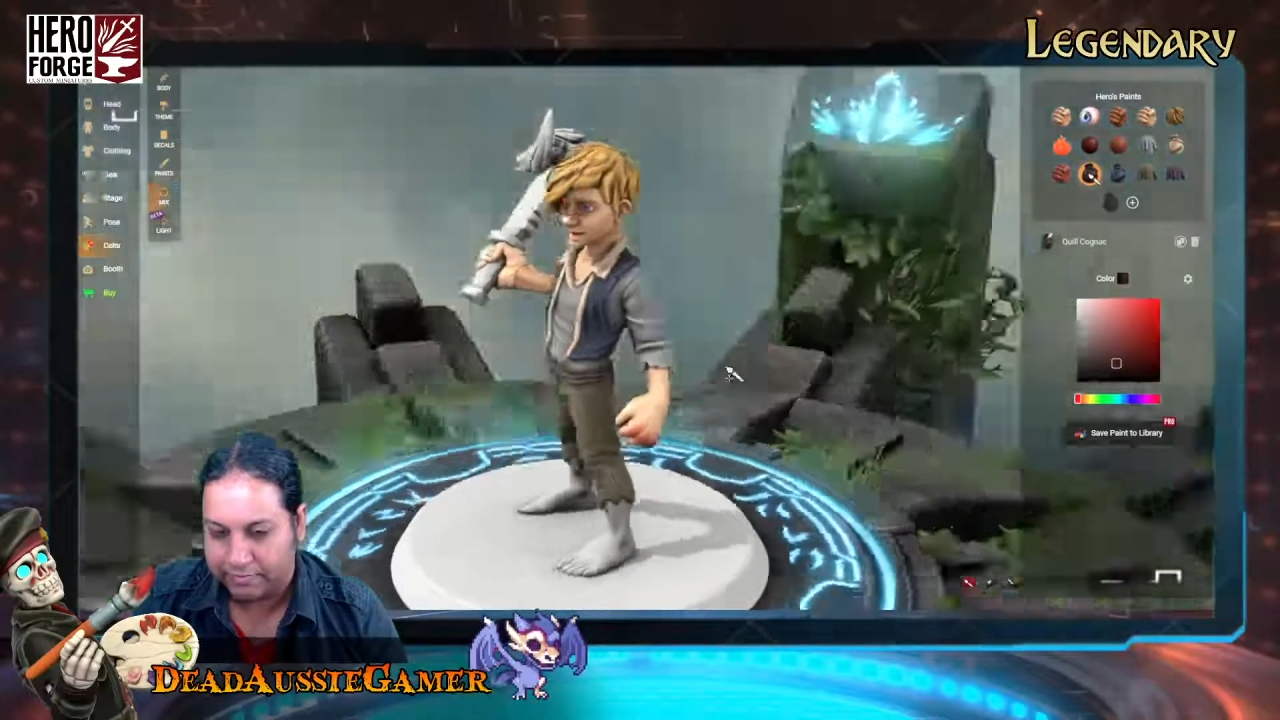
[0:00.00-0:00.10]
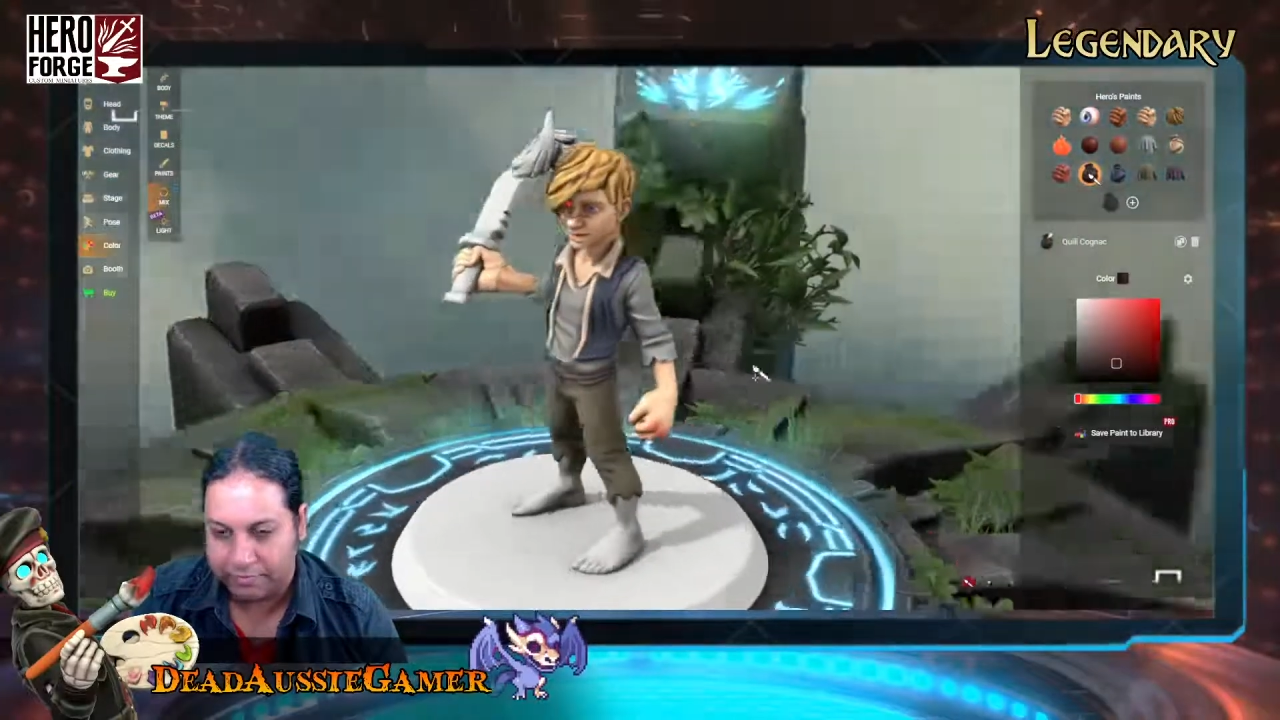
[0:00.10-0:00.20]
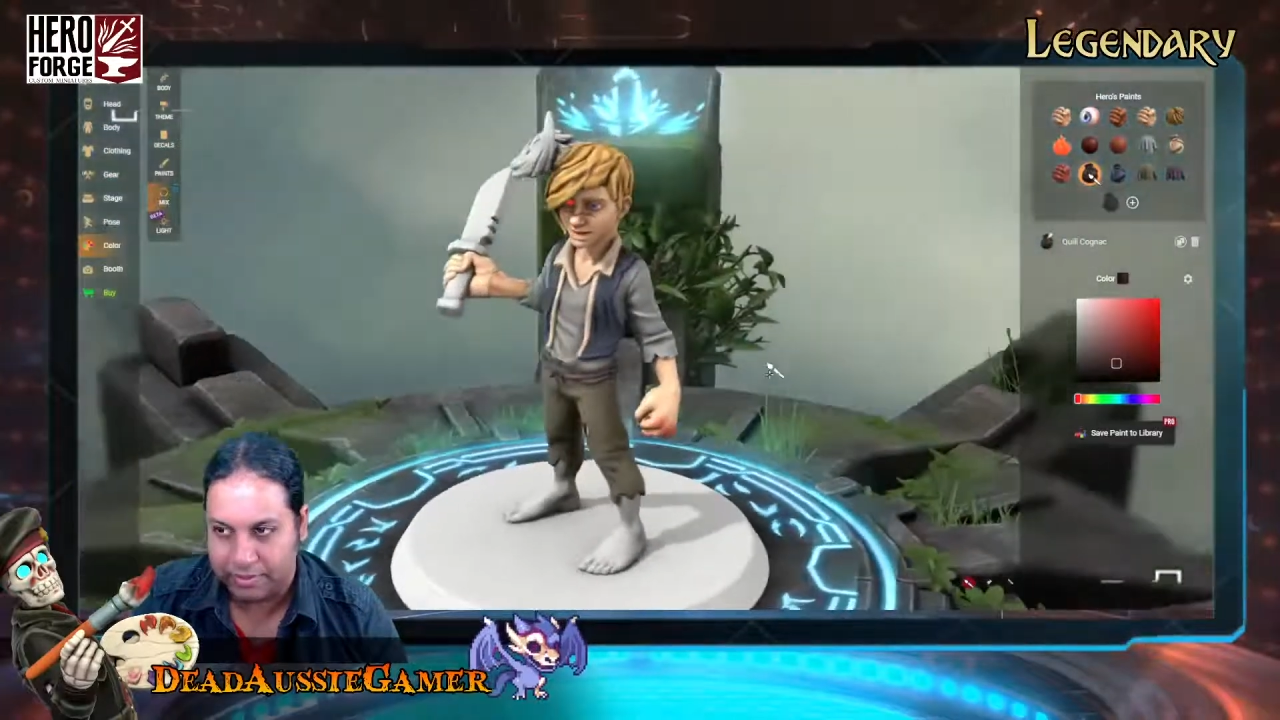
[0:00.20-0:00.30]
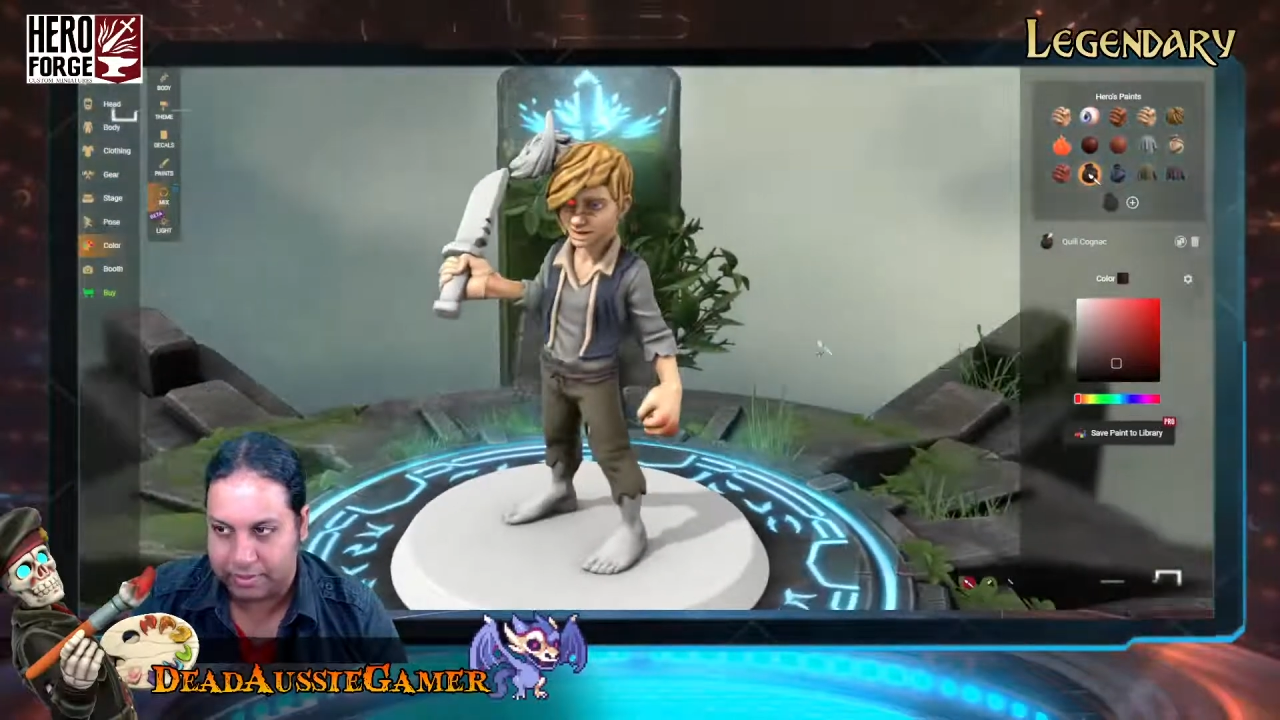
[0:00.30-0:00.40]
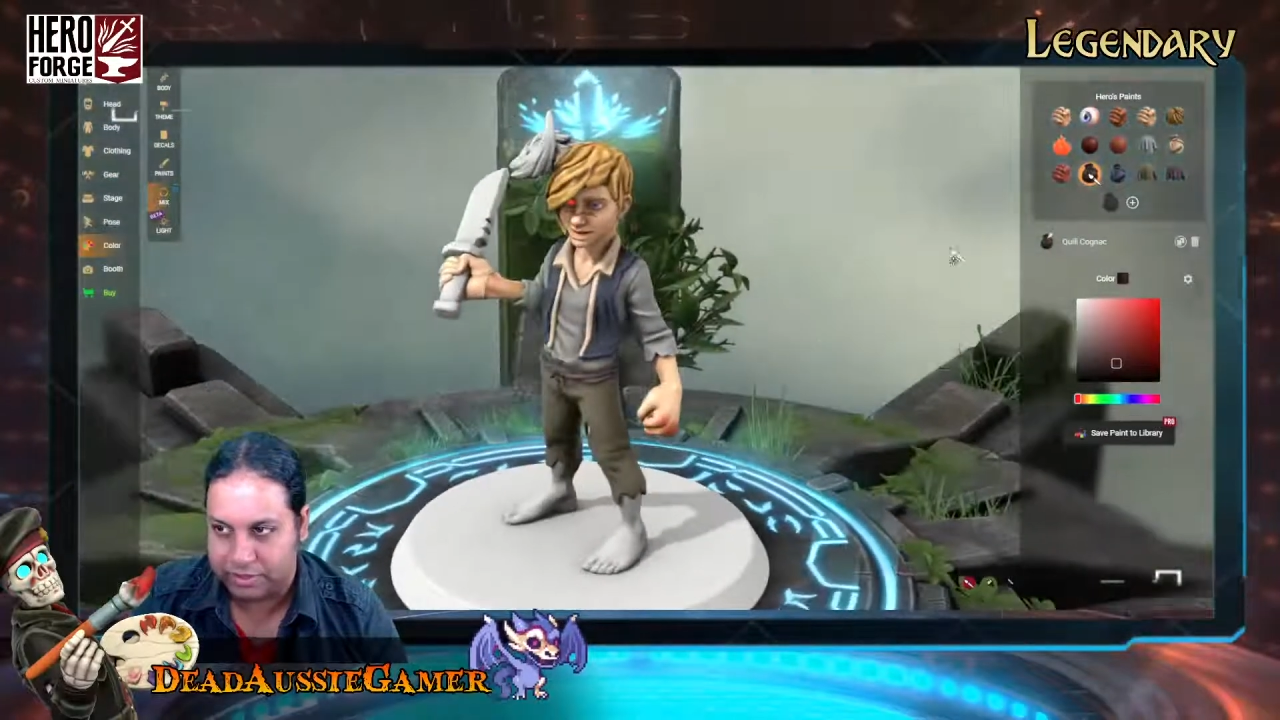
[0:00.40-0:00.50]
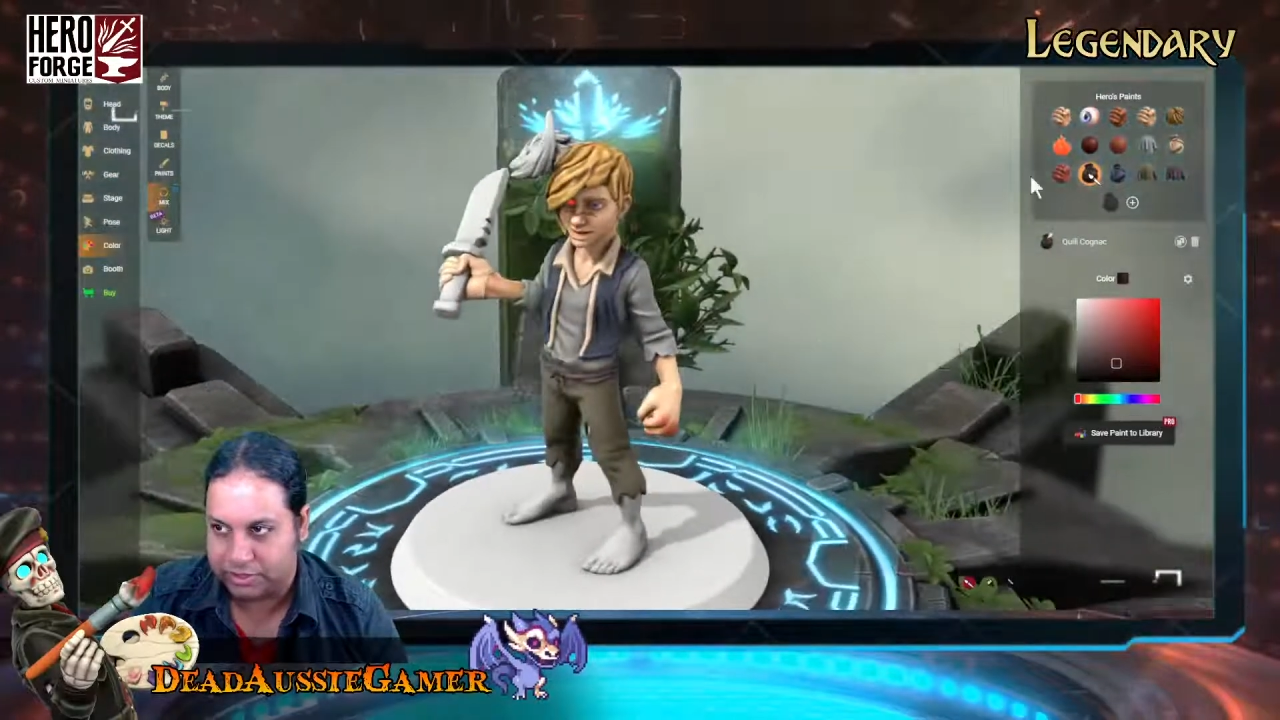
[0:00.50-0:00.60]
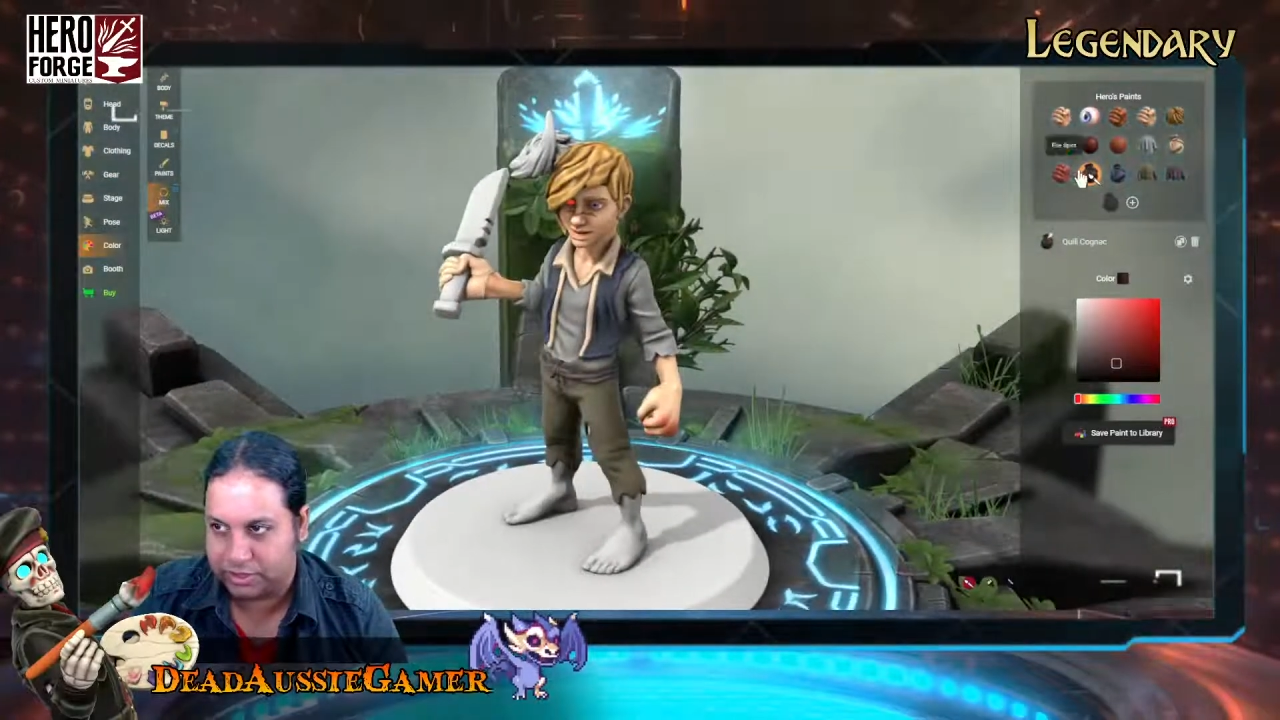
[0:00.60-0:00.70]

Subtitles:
it's